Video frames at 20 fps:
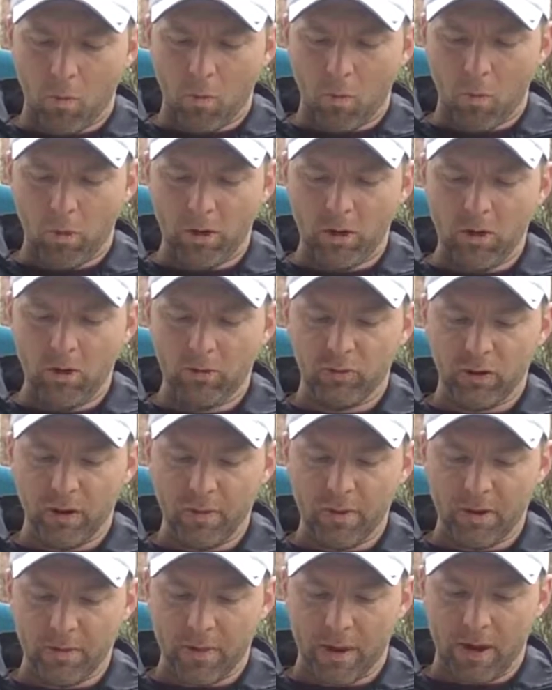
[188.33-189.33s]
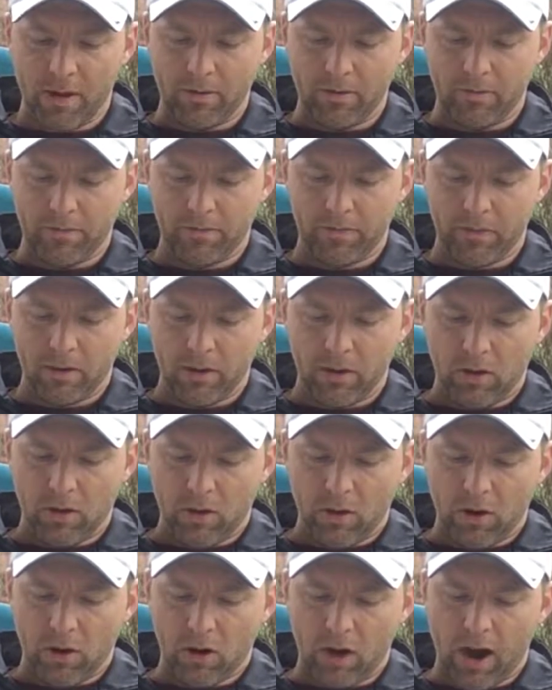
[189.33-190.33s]
What are you dreaming about?"
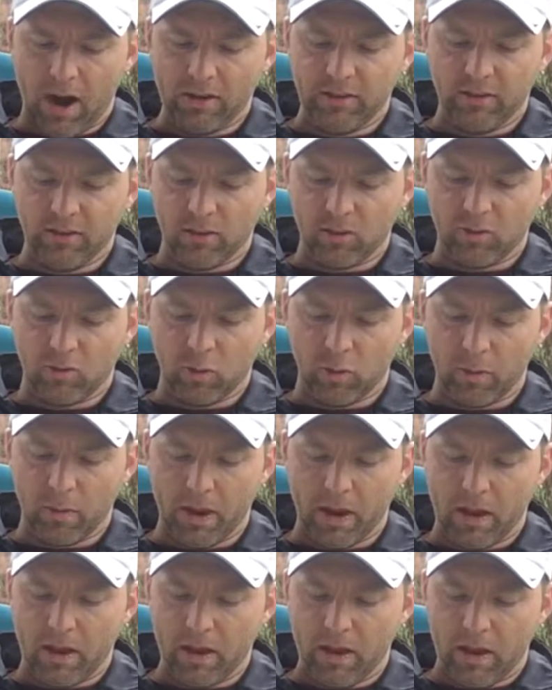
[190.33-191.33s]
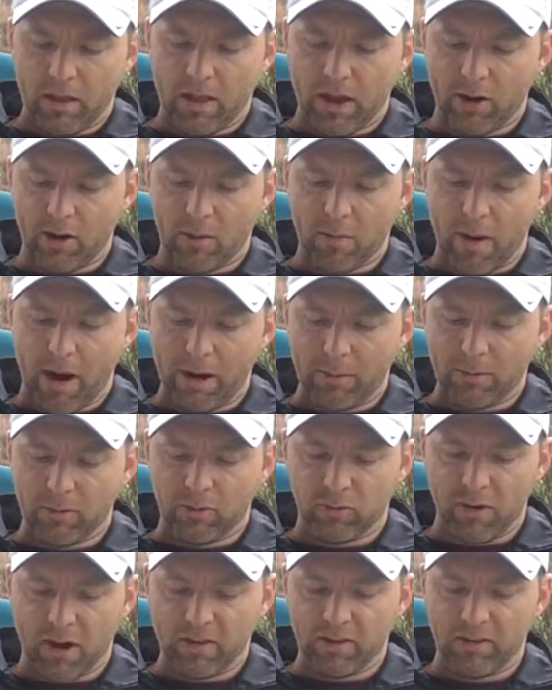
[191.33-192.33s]
Her eyes looked stormy, like her mind
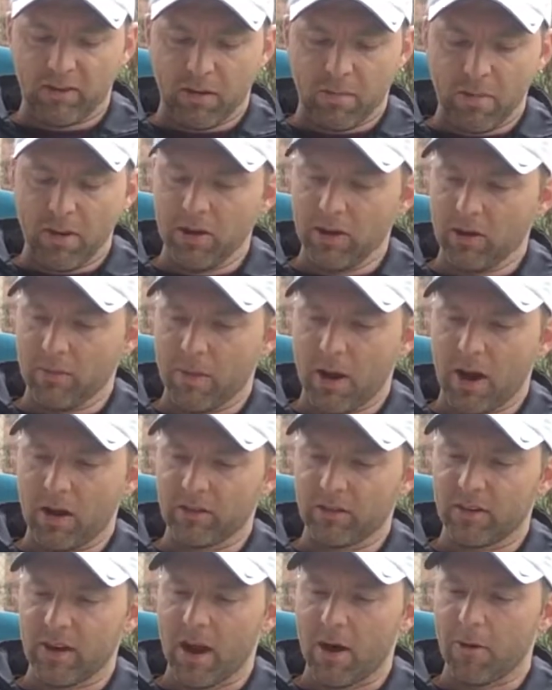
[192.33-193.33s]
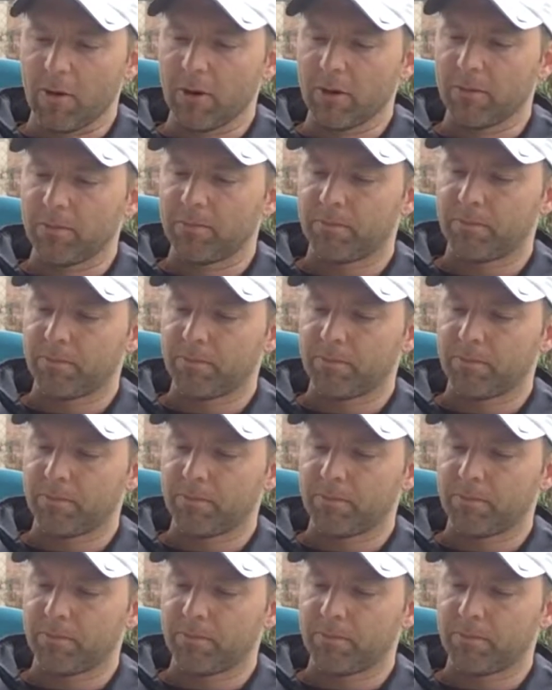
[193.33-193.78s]
was racing a million miles an hour.